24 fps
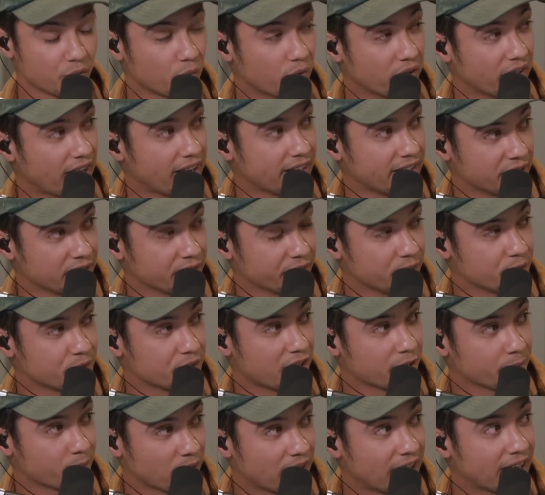when I interviewed
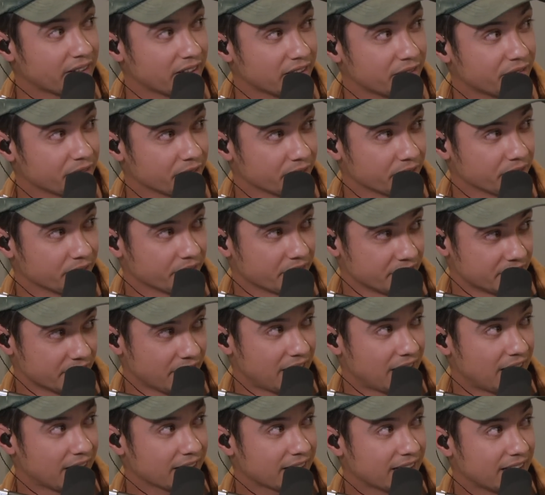Doc Bradley for the
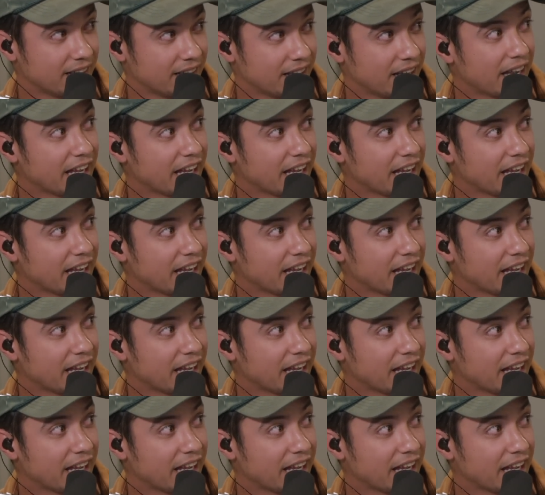doc,